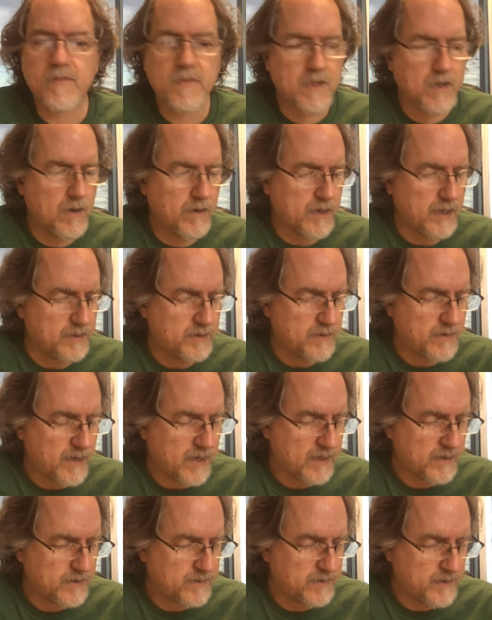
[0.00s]
Okay, so
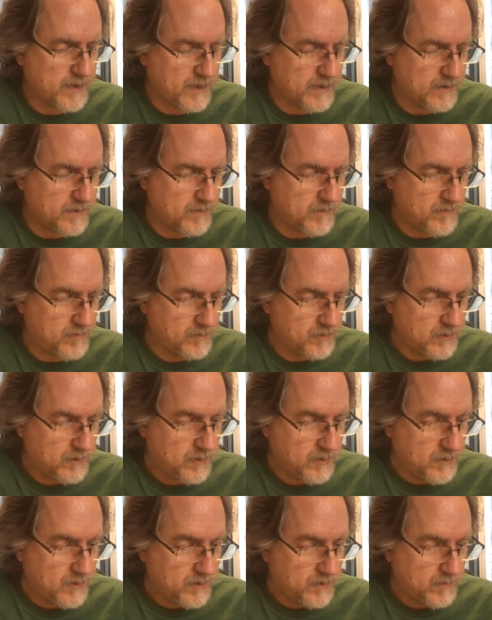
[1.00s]
x then
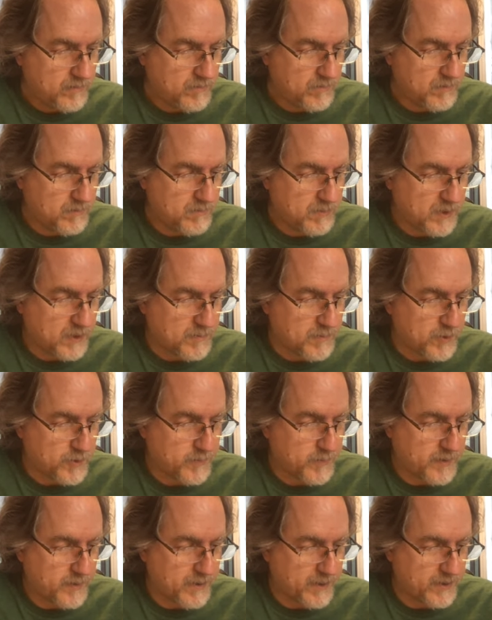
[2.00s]
gets
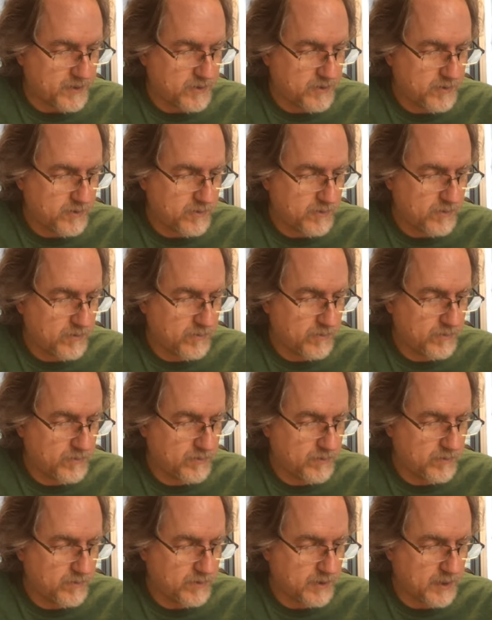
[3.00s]
multiplied by 2.
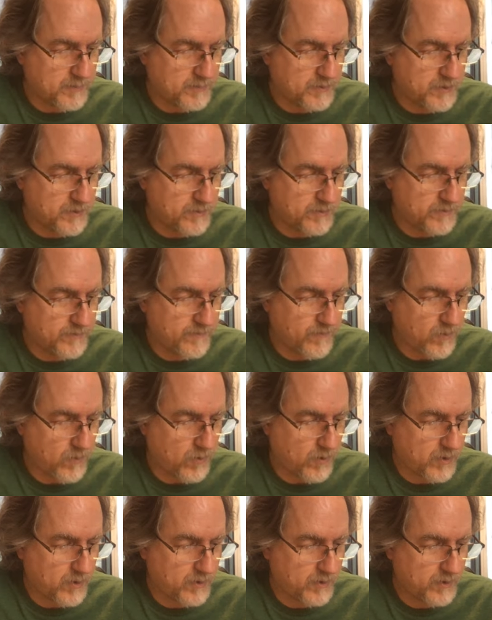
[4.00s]
2 times 2 is
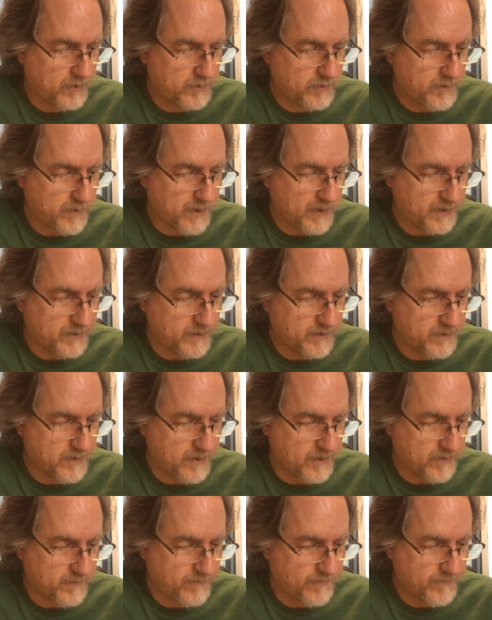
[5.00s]
4, so x is
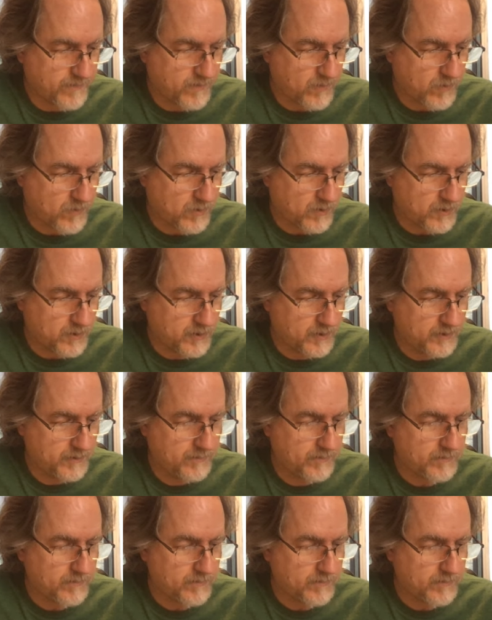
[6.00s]
now 4.